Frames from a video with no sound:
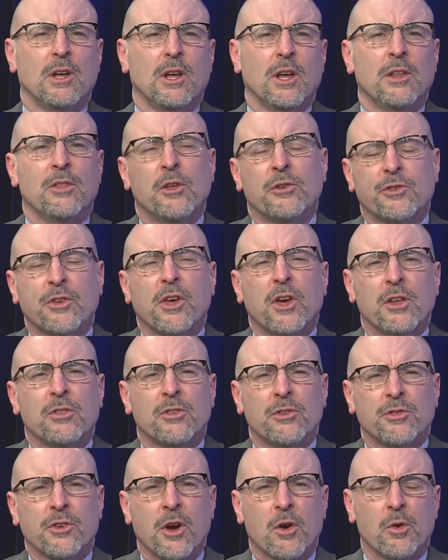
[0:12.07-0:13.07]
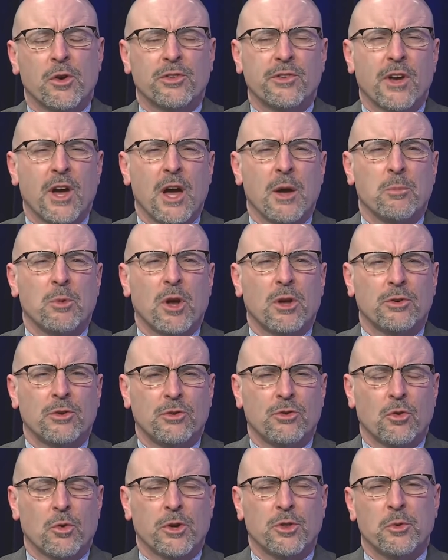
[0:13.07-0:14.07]
in, this, in this current time um,
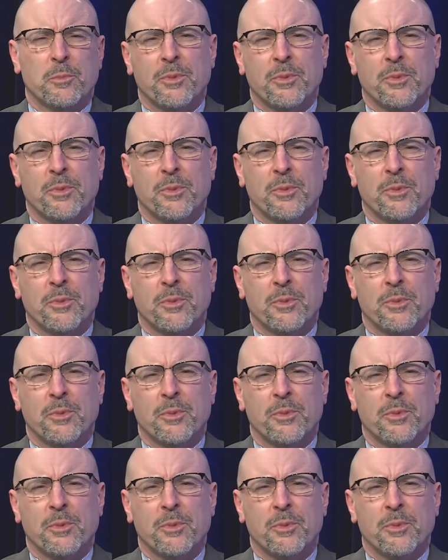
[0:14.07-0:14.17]
during the